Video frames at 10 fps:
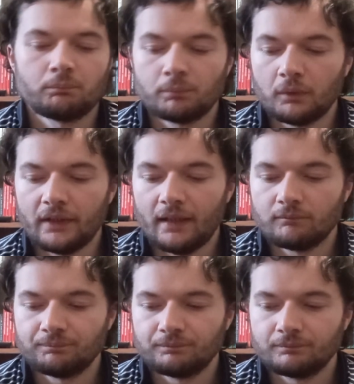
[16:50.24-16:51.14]
Yeah,
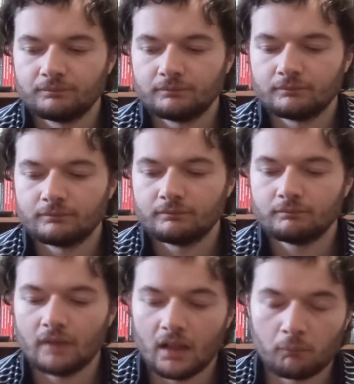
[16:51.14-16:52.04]

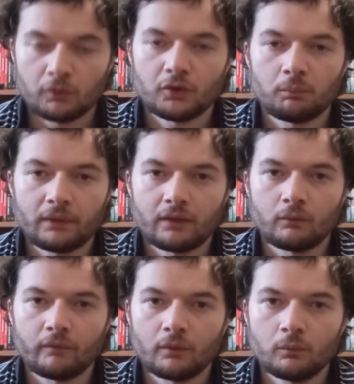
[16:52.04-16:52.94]
I'm going to enjoy playing all
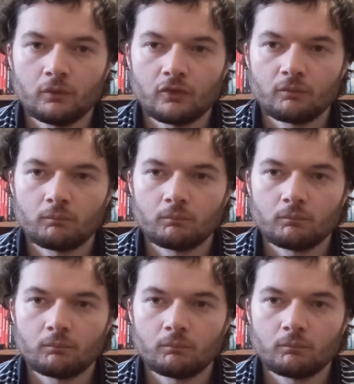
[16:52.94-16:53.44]
those.